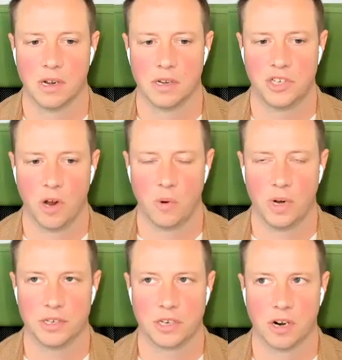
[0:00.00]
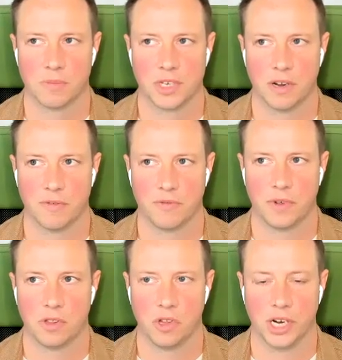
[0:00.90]
So in terms of
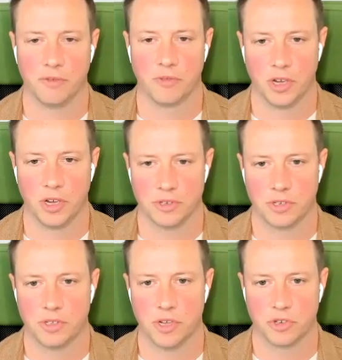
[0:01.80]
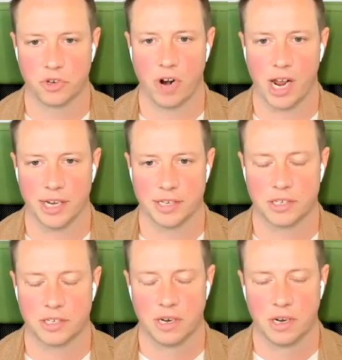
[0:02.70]
looking for those
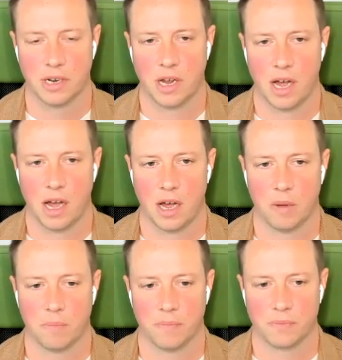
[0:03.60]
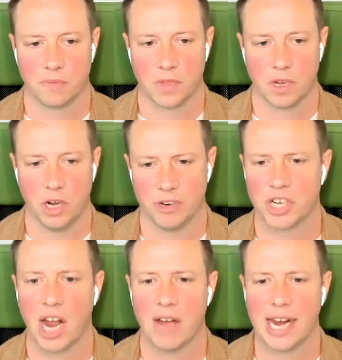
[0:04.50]
credits, just
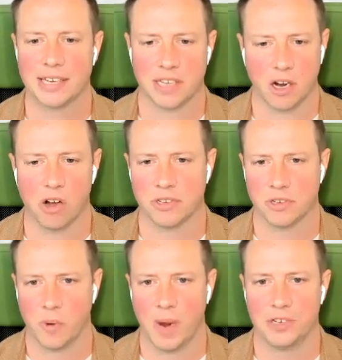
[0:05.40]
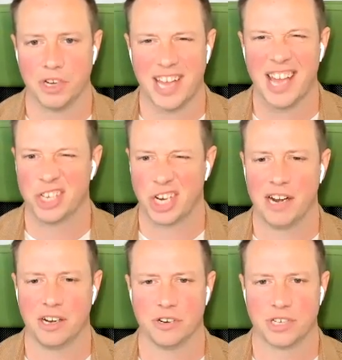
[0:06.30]
kind of, I guess, like also just
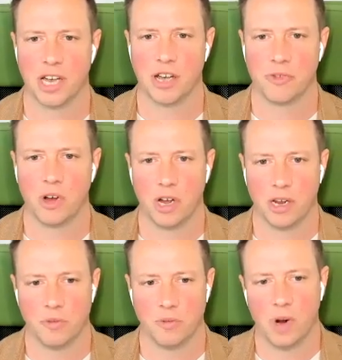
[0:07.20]
educating yourself on